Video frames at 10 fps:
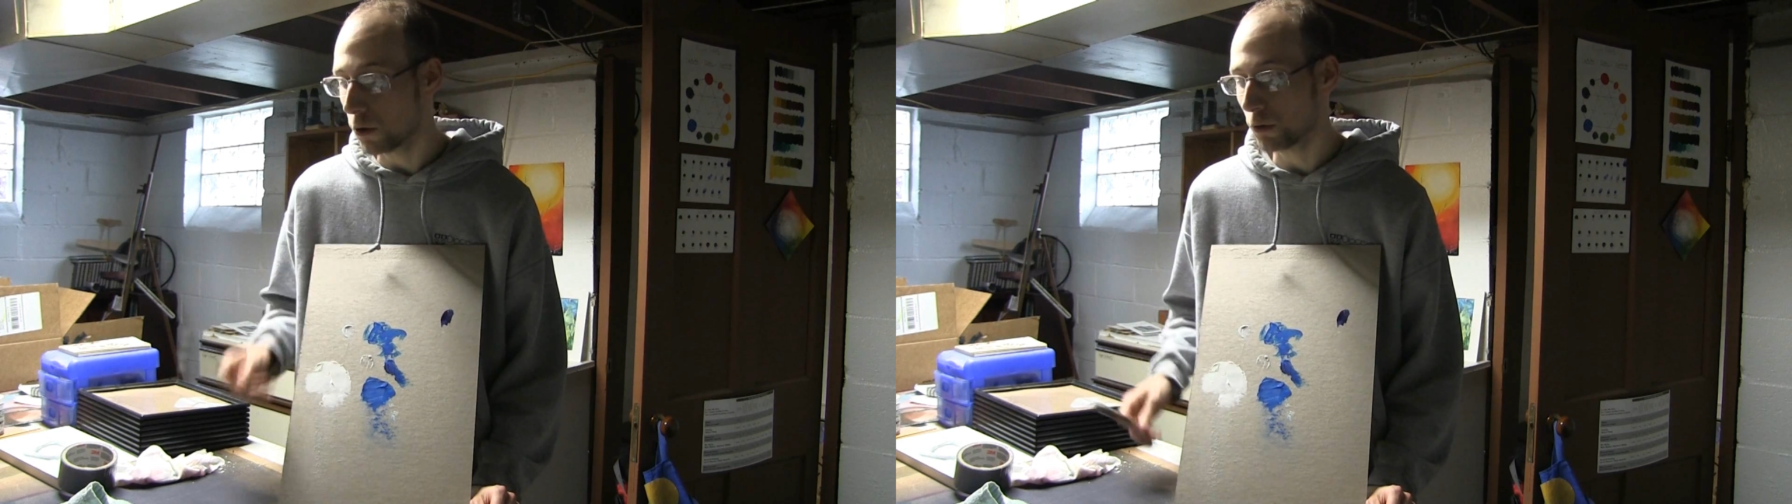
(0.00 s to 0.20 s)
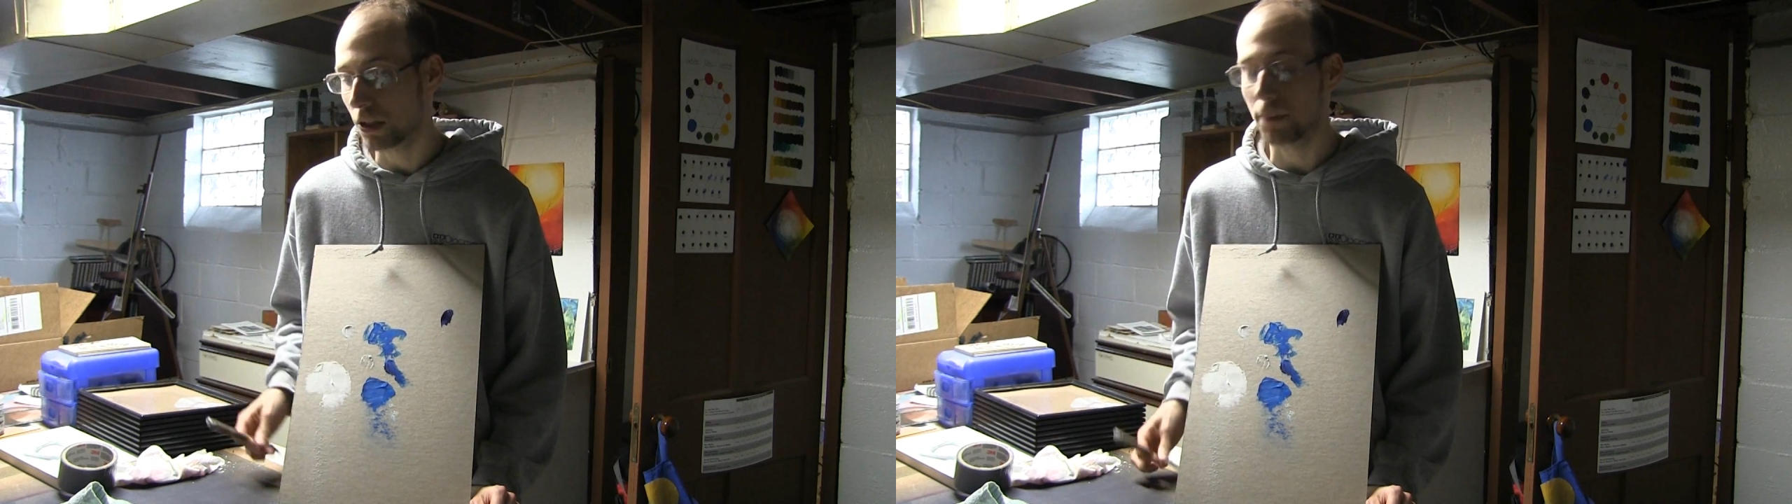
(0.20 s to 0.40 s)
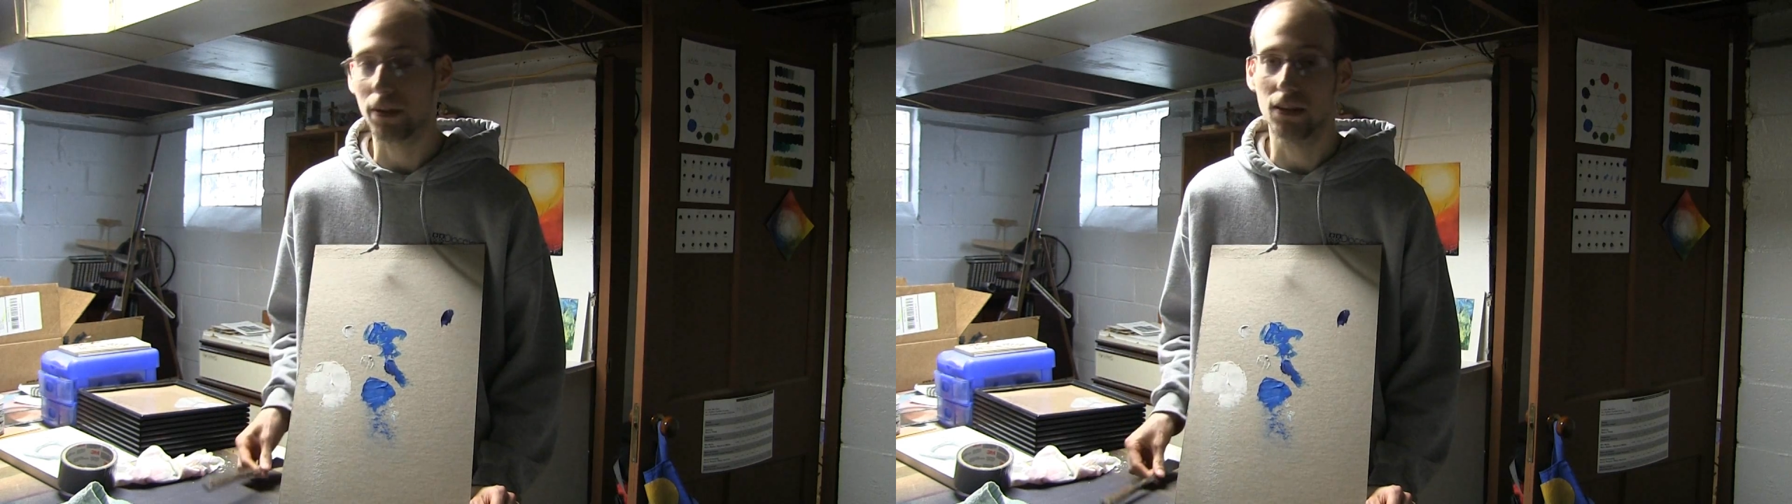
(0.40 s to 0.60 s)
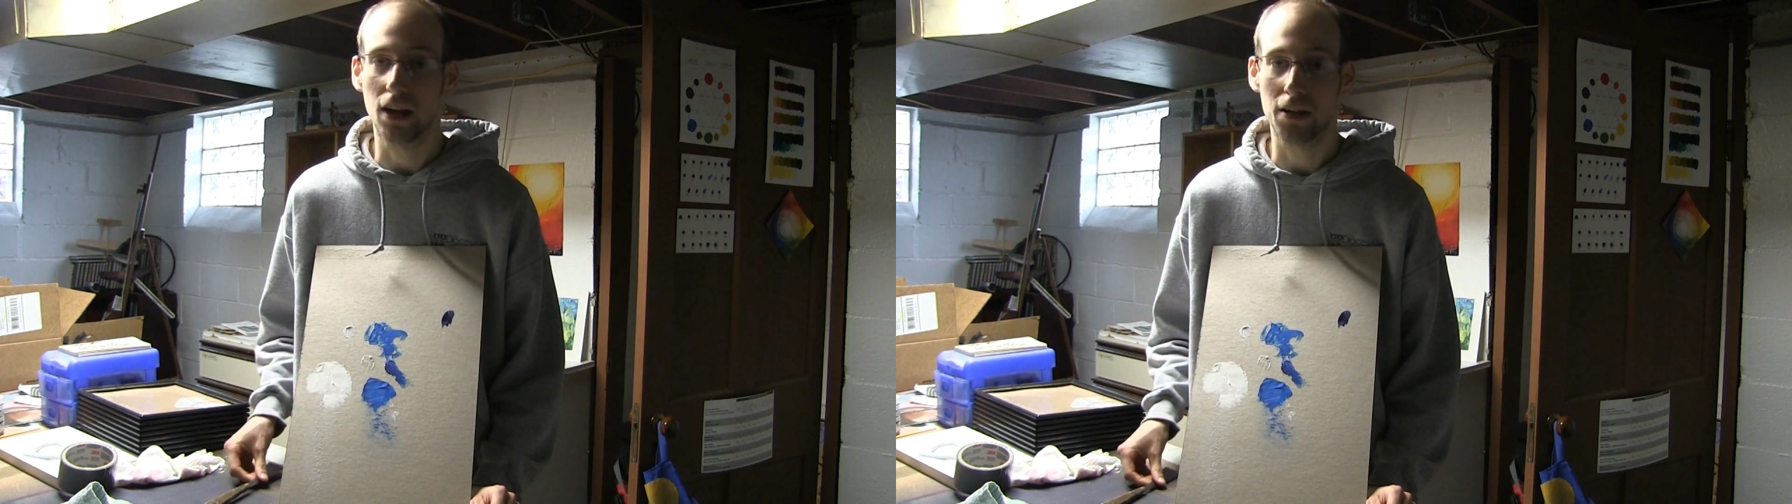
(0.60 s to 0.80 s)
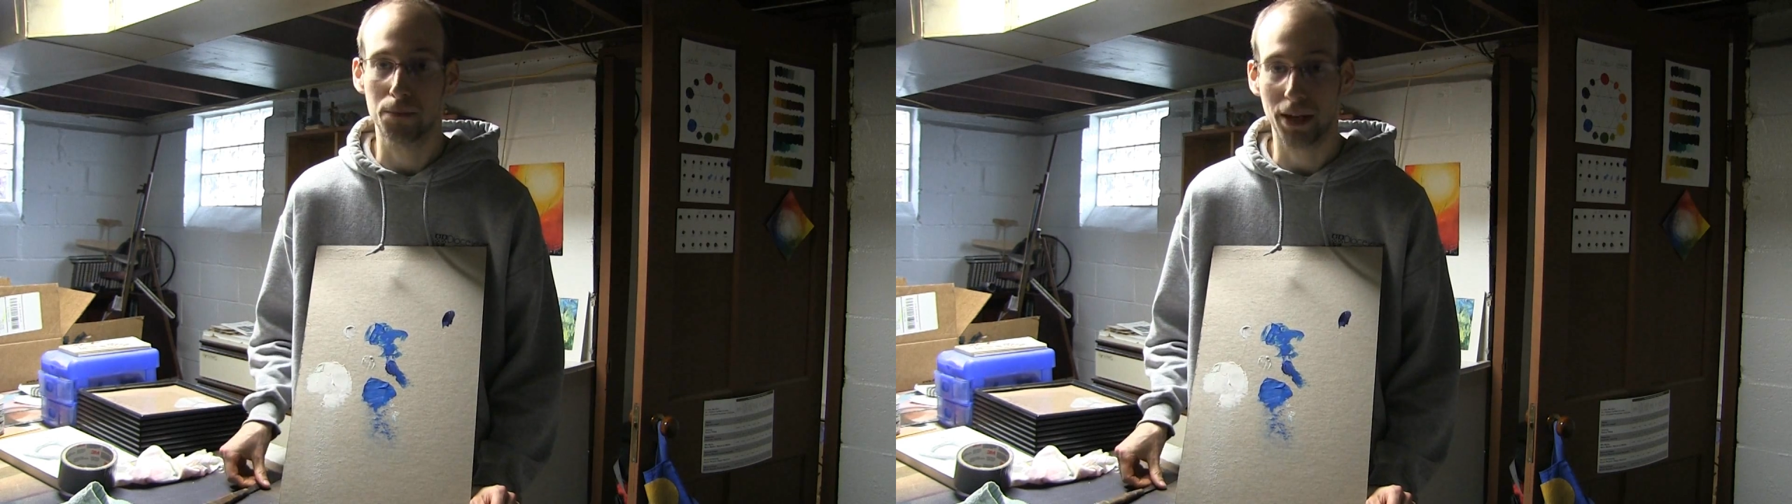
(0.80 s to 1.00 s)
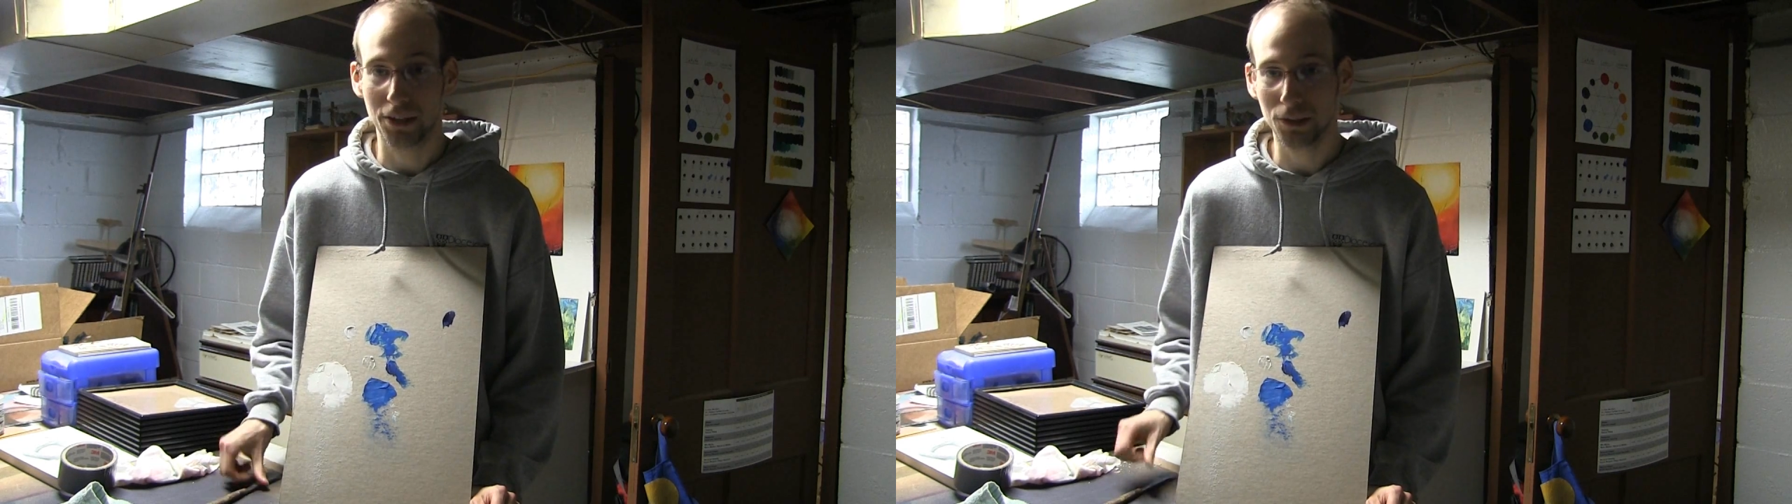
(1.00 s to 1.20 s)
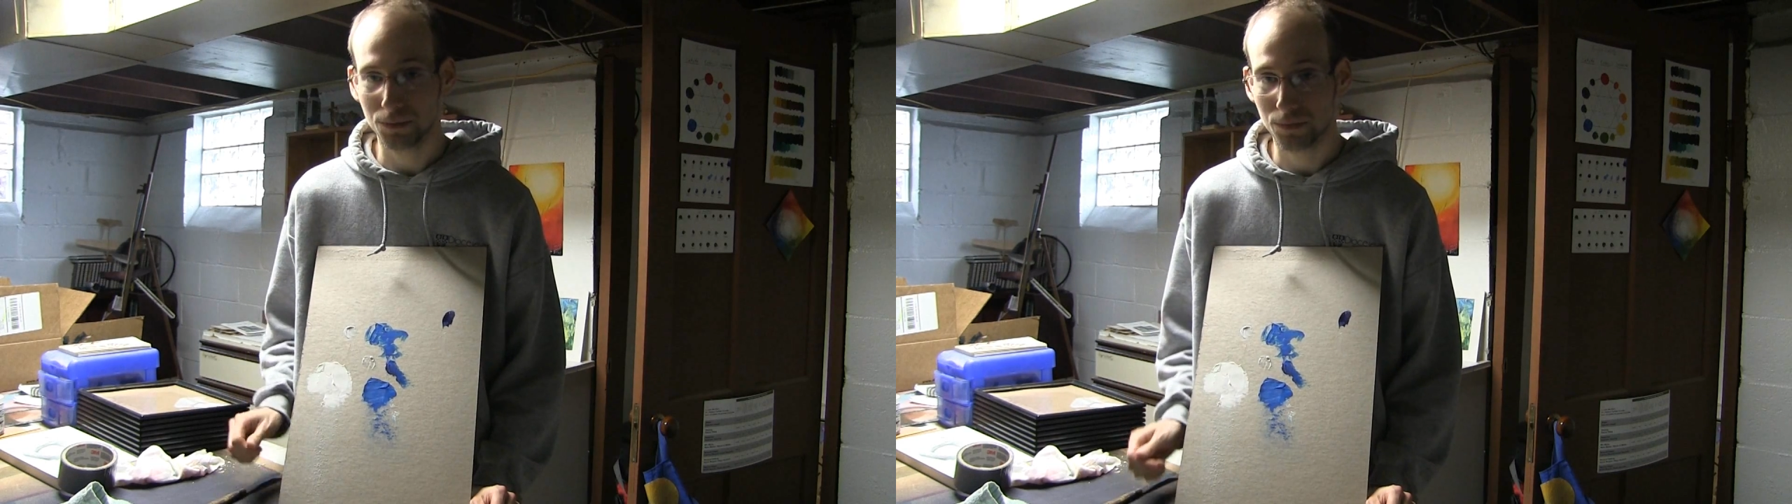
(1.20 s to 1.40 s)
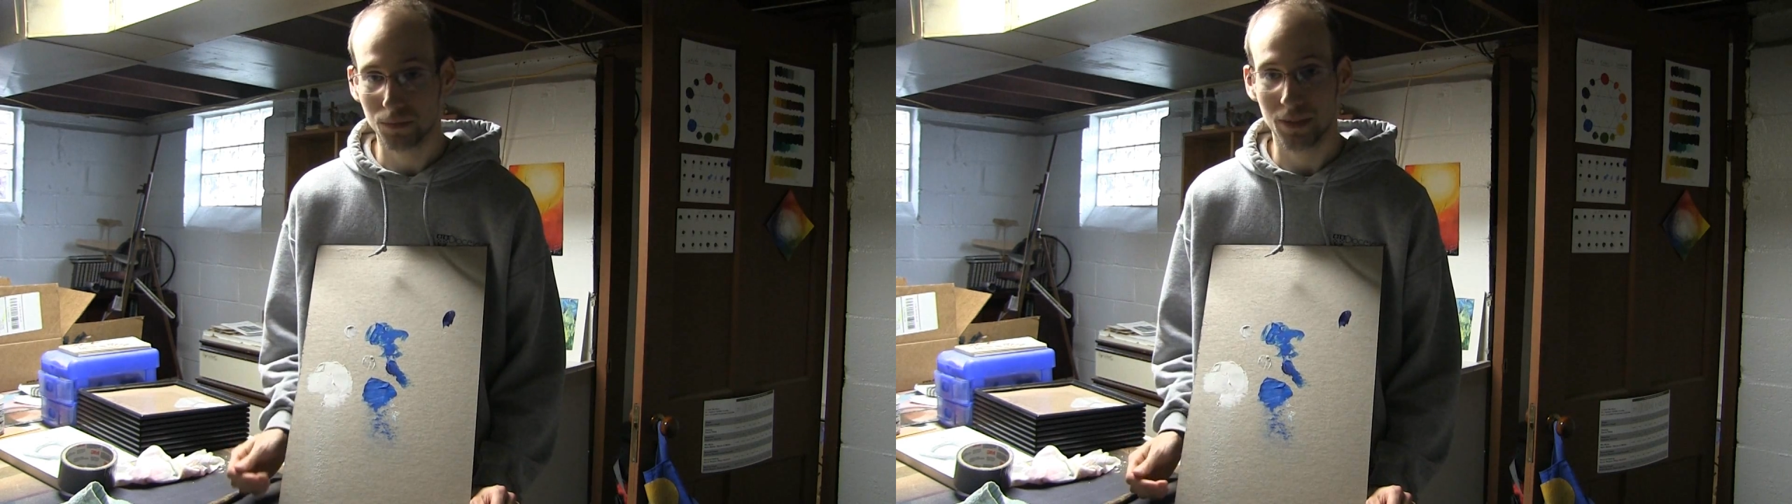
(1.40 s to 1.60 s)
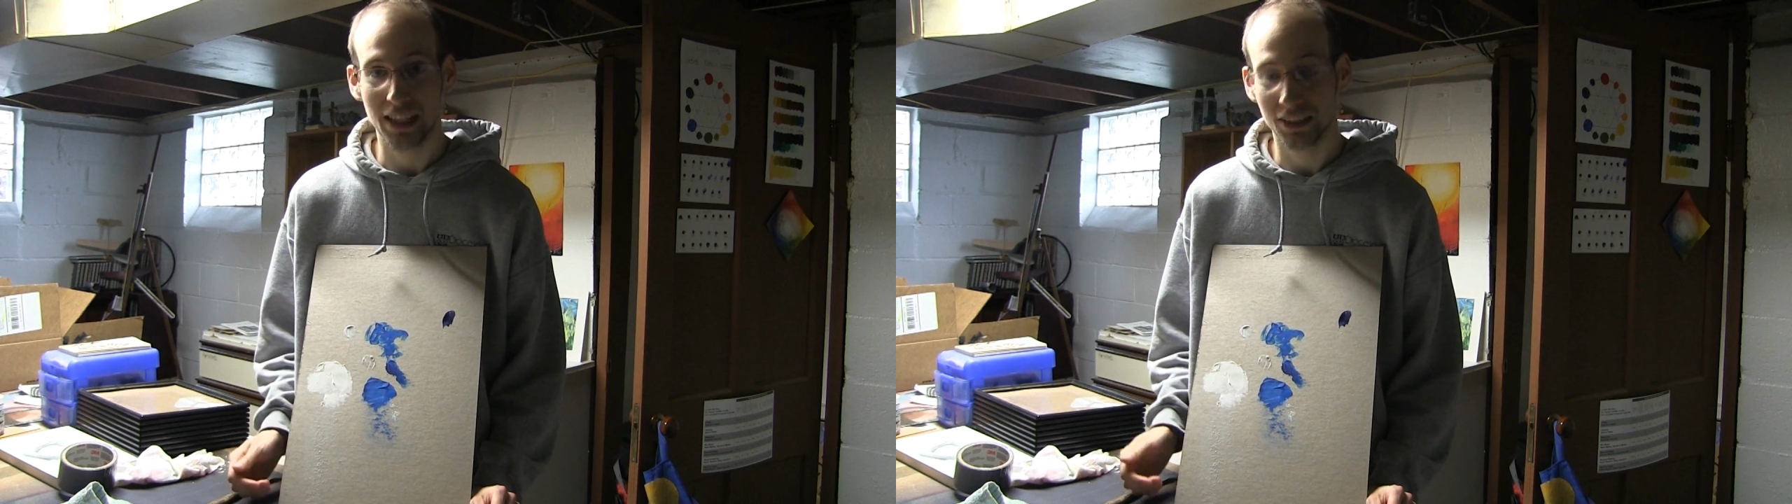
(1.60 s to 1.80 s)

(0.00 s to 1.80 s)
hold up a lot better, and